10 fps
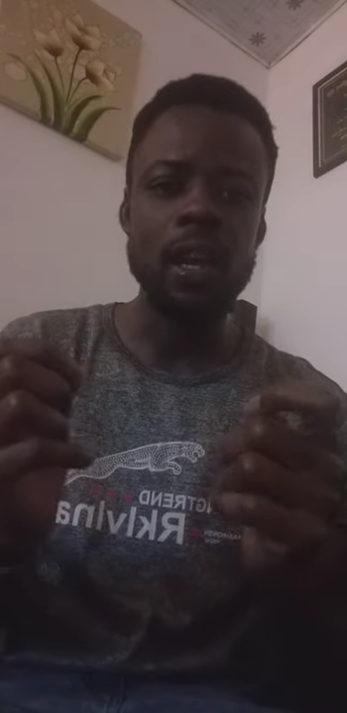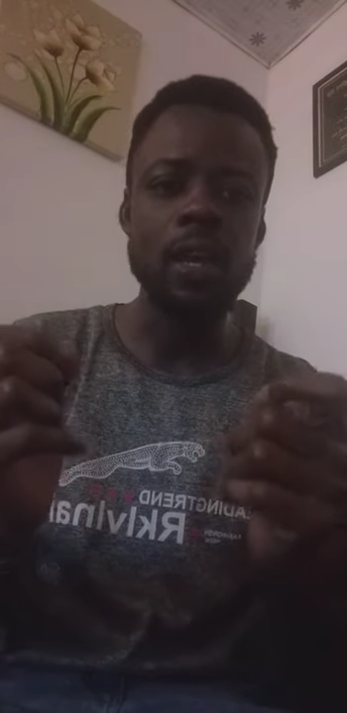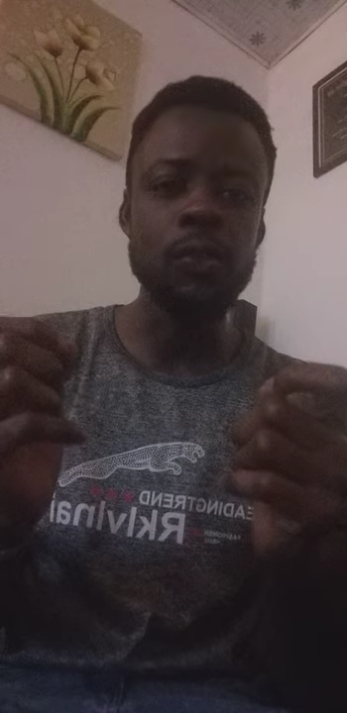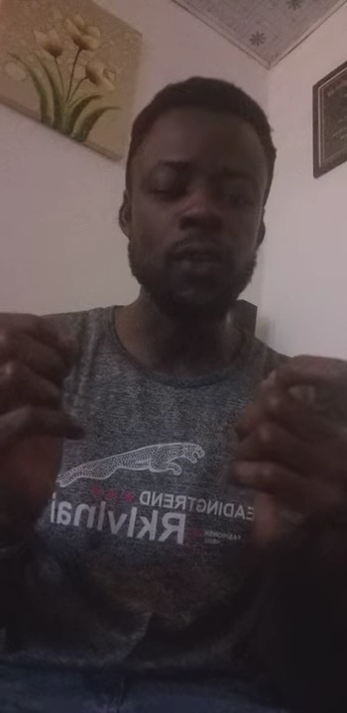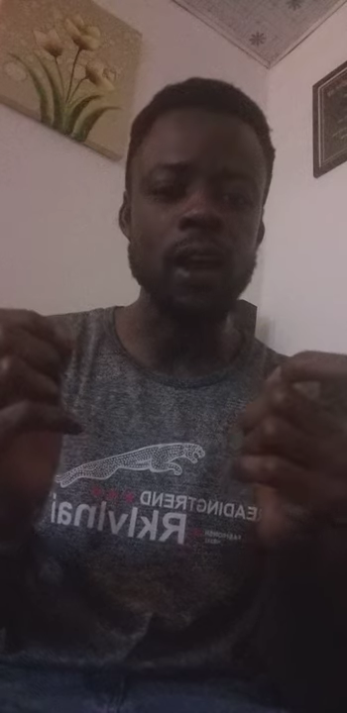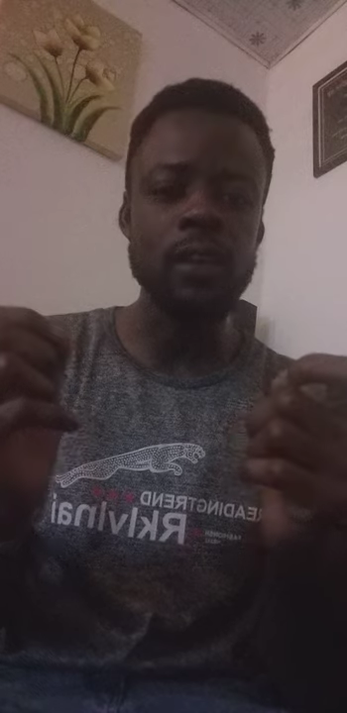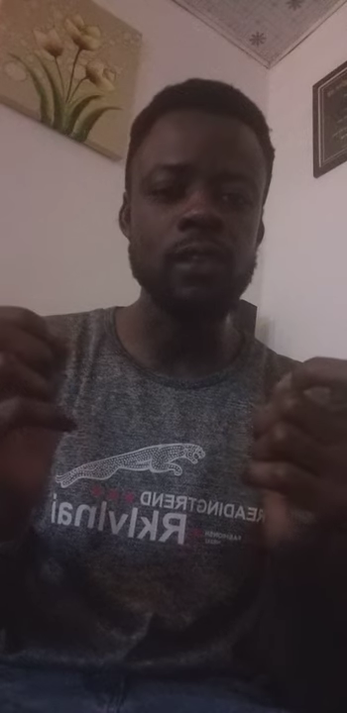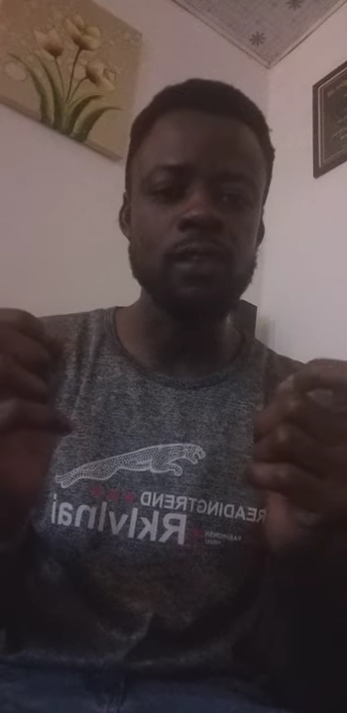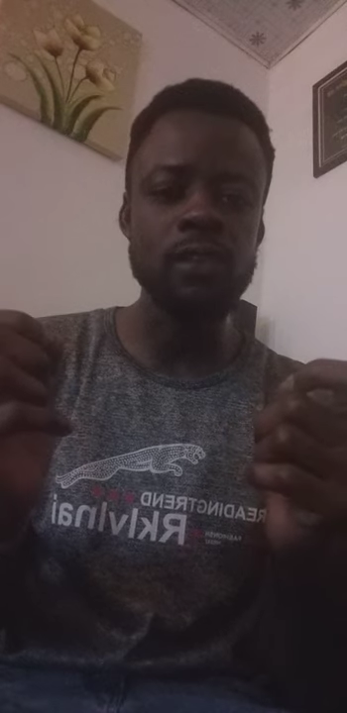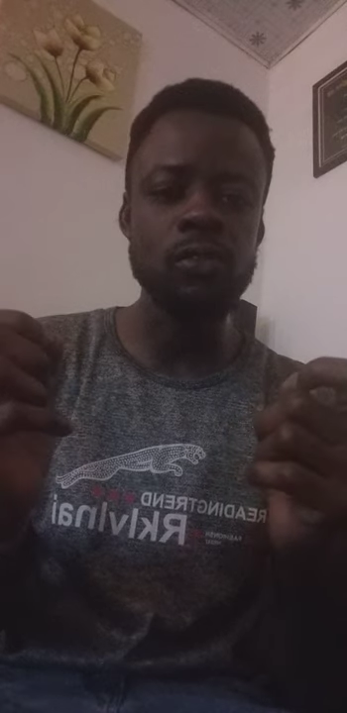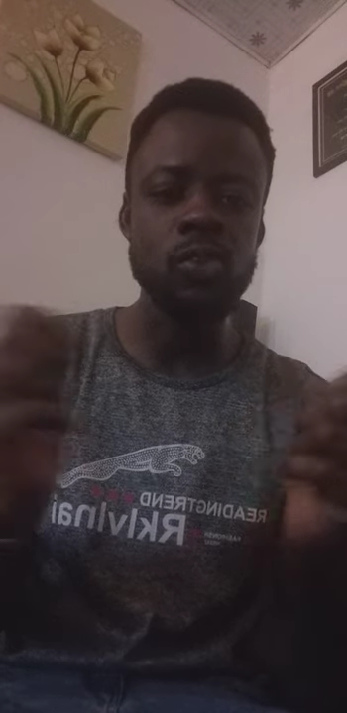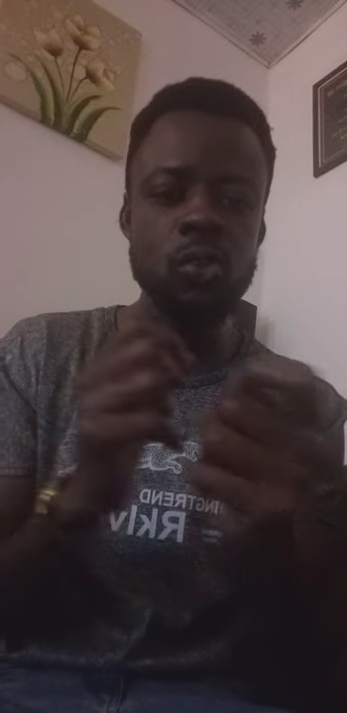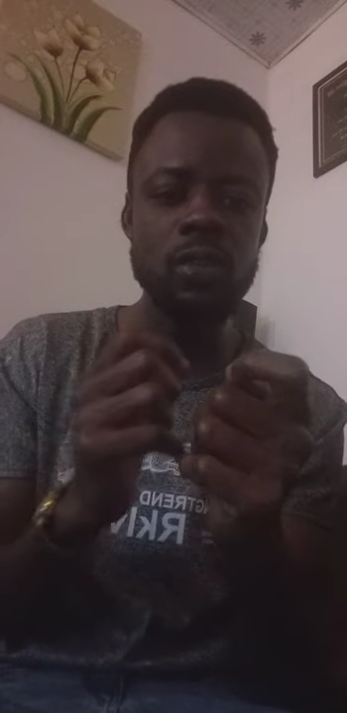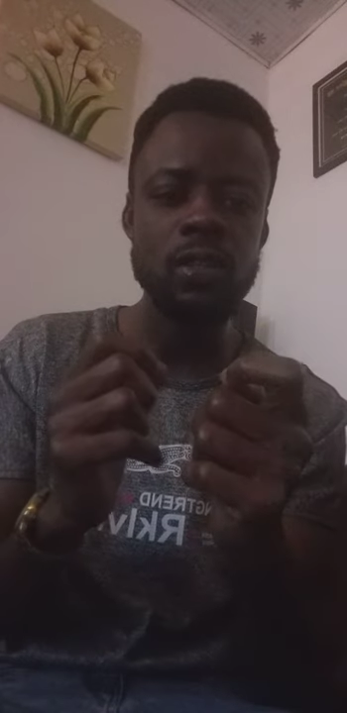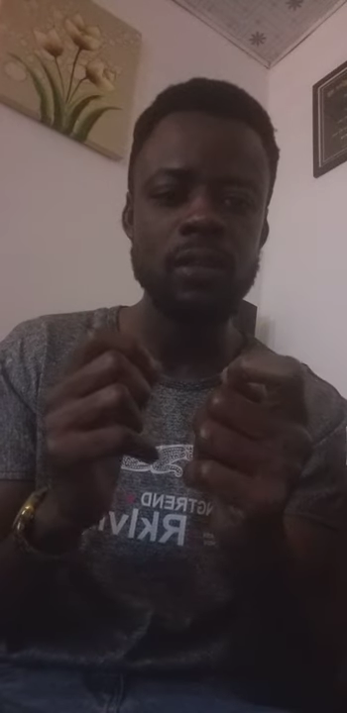If I
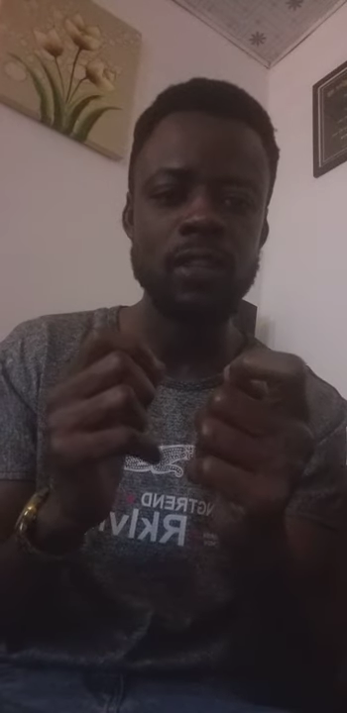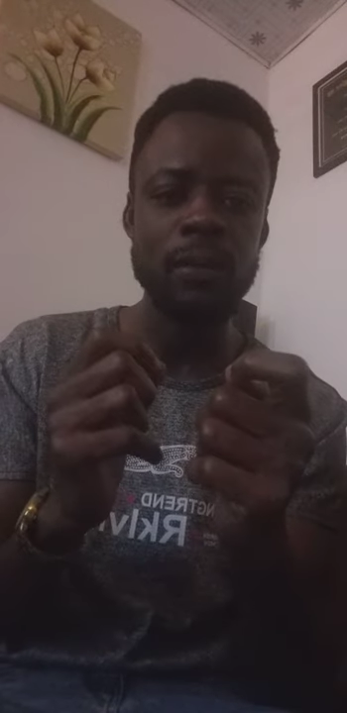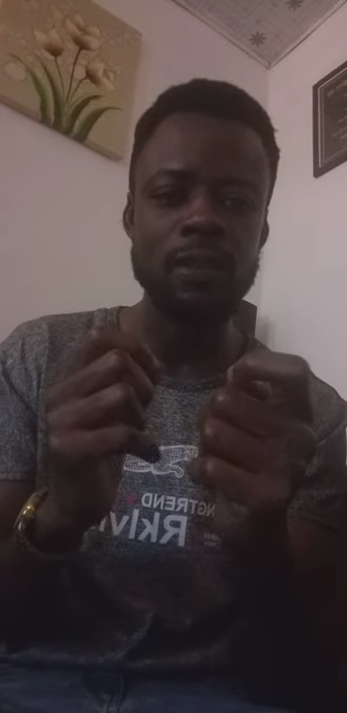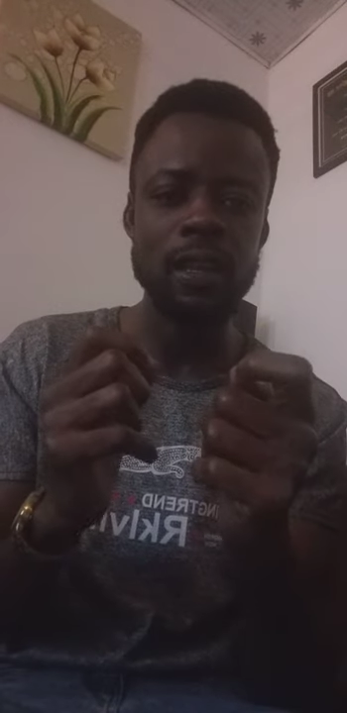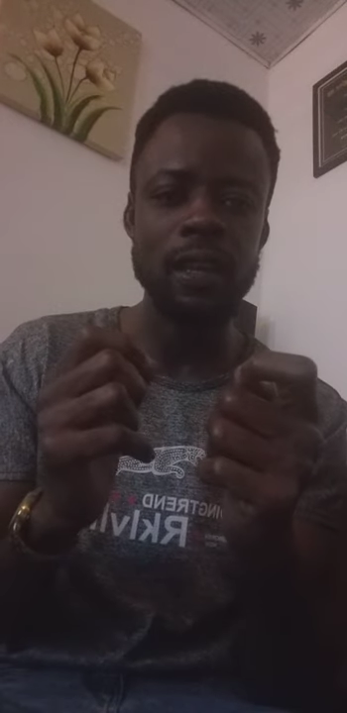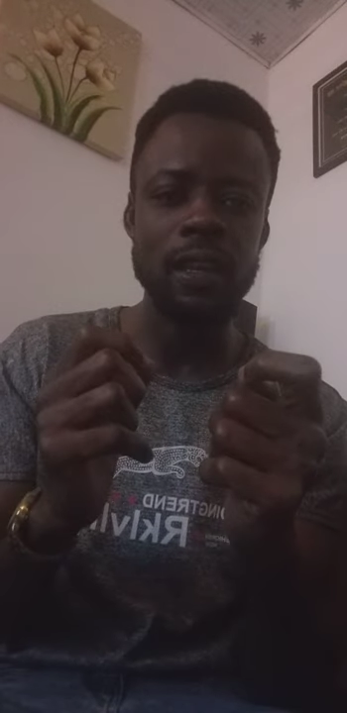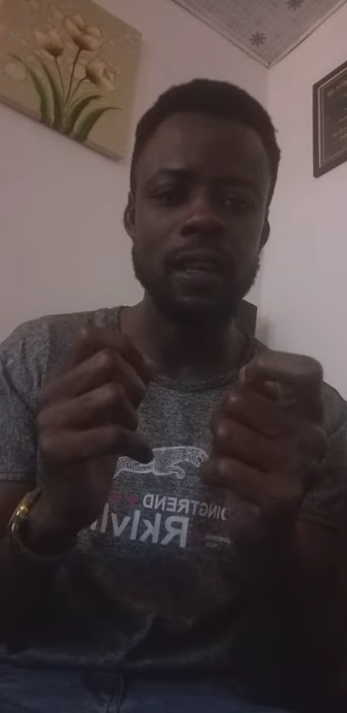use something like,